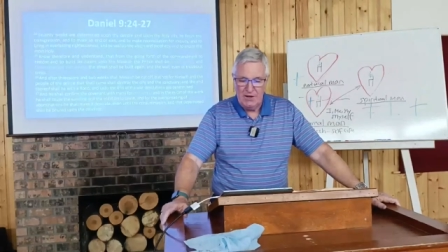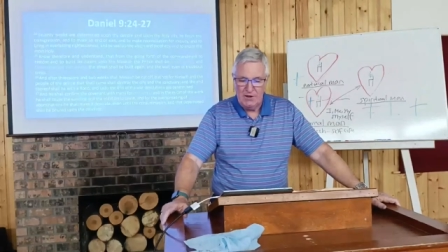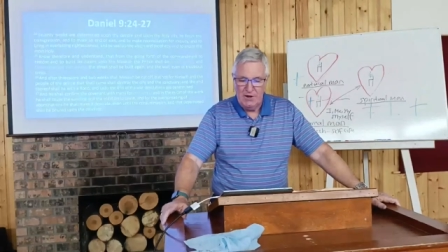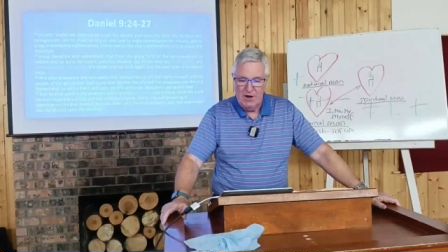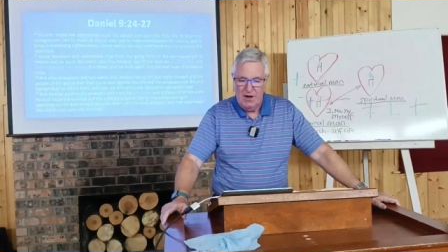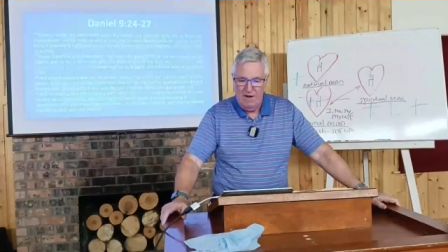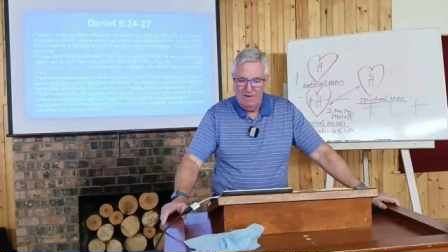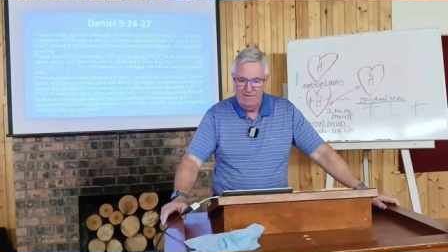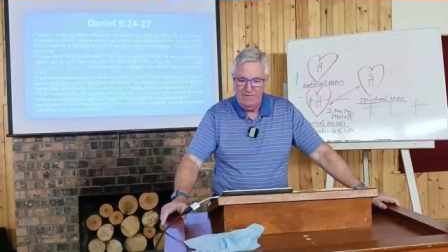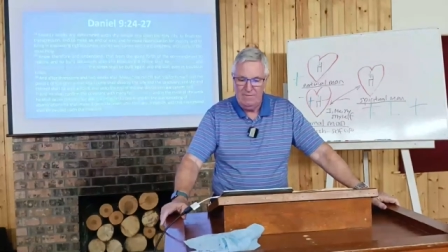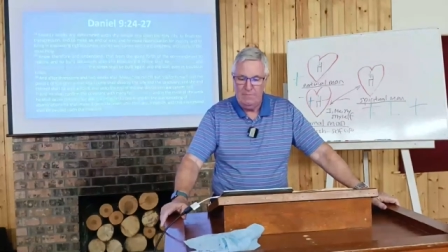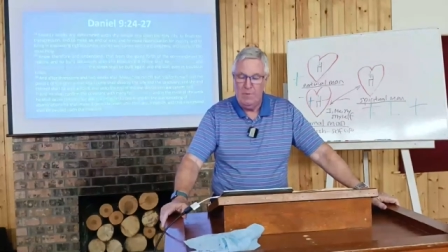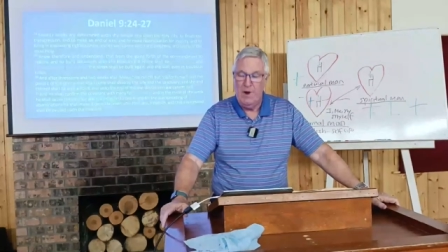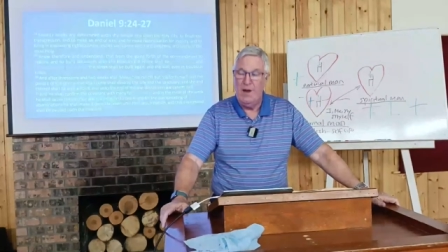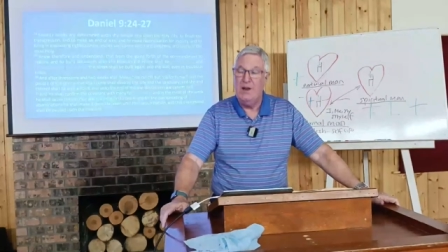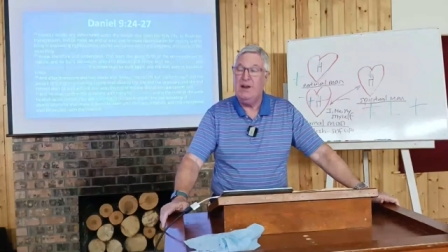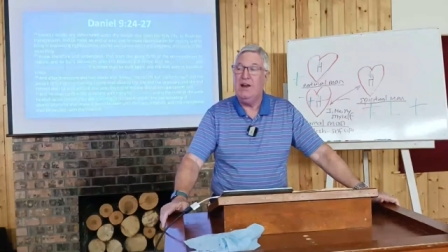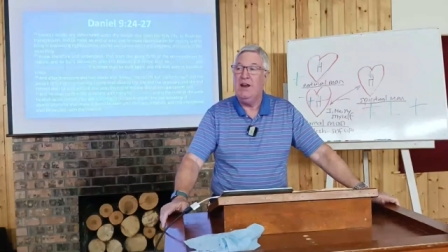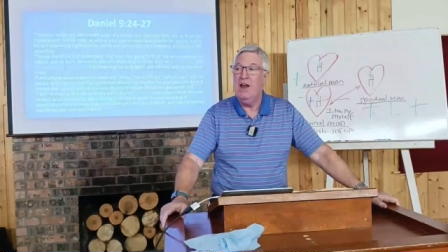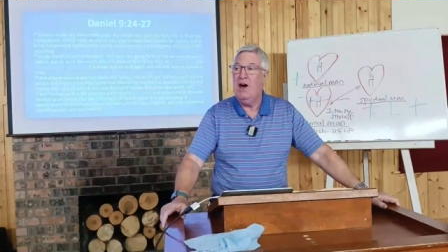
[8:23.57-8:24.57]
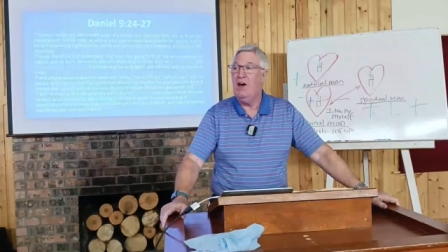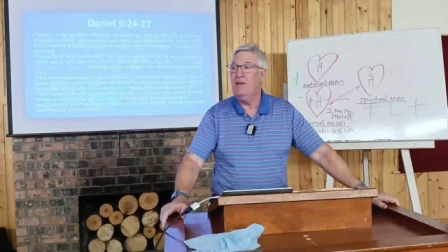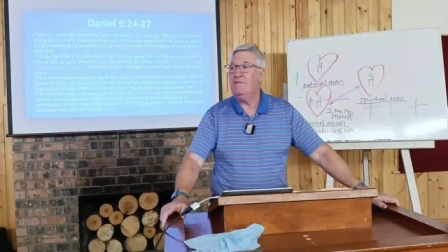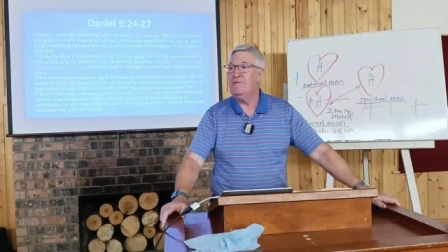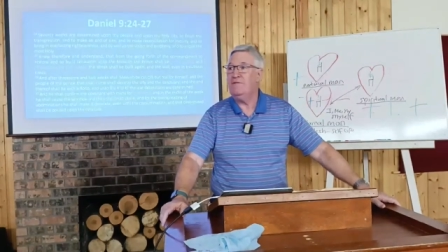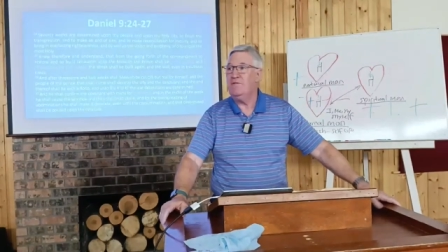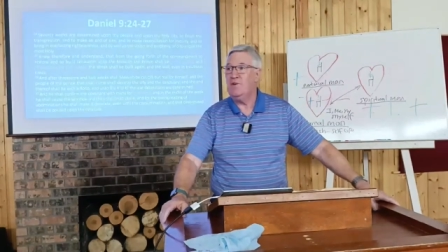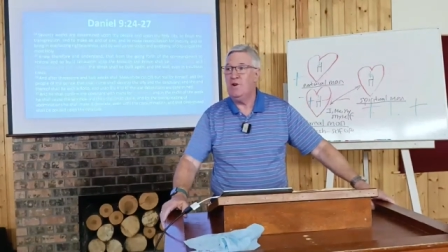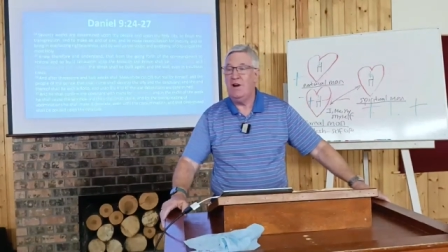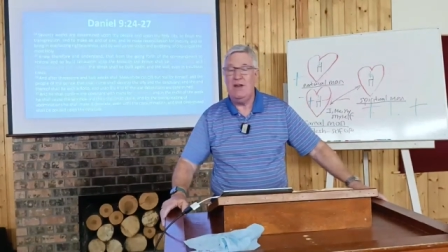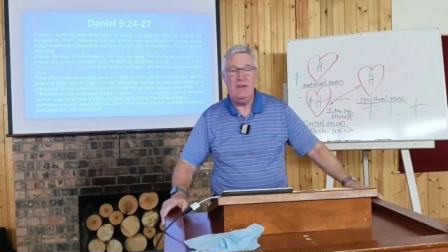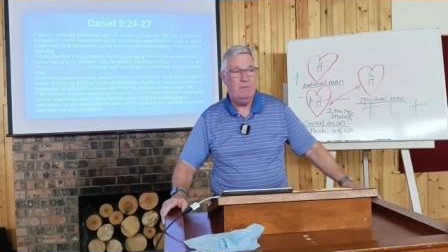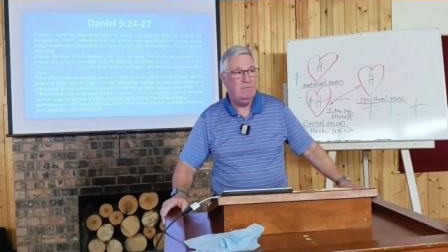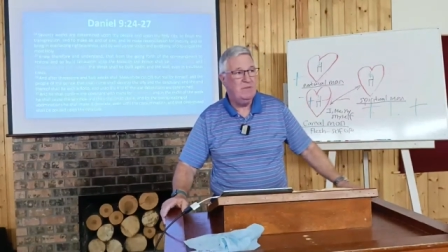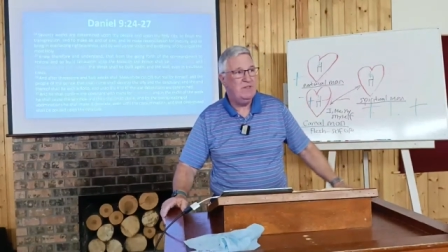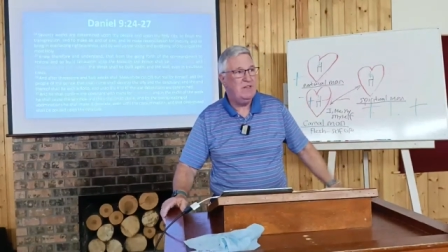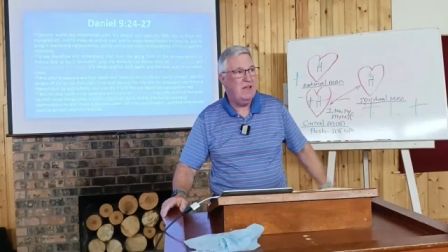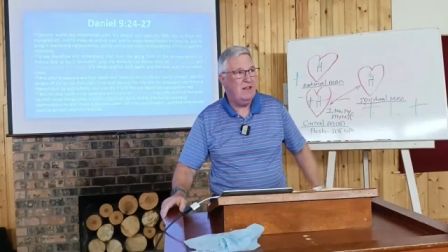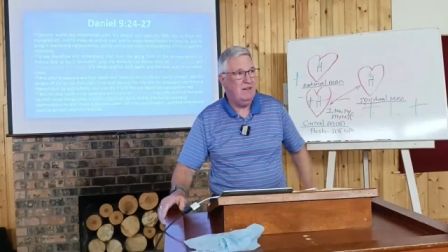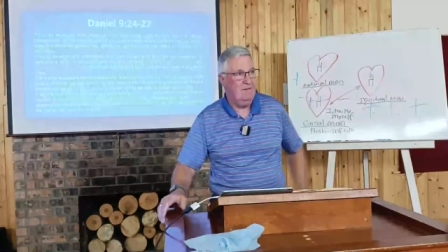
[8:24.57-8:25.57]
off, but not for
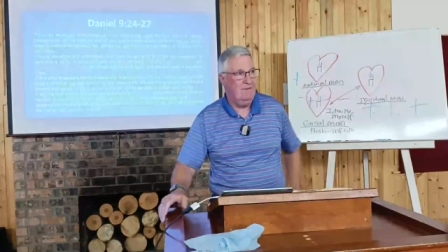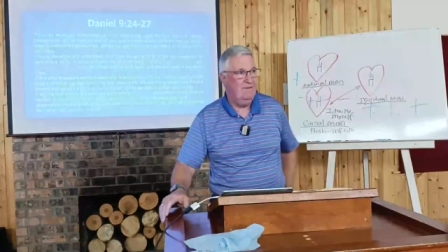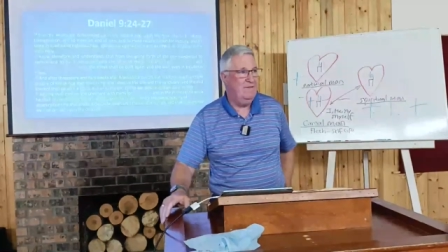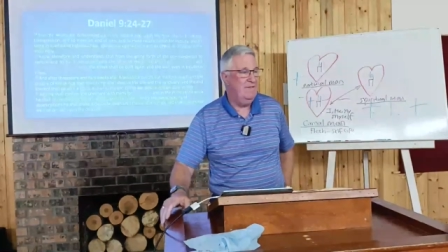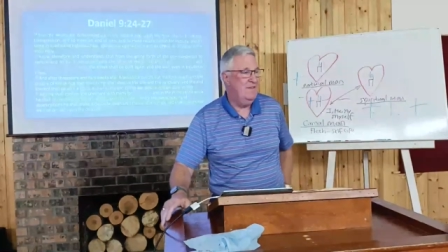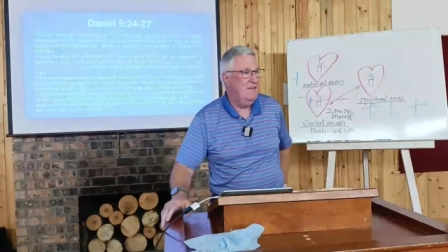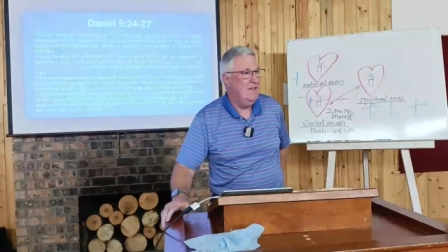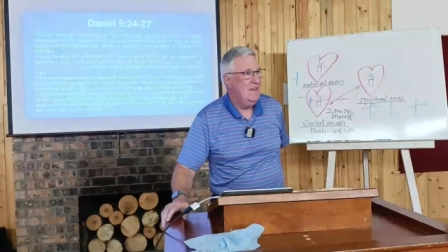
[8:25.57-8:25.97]
himself.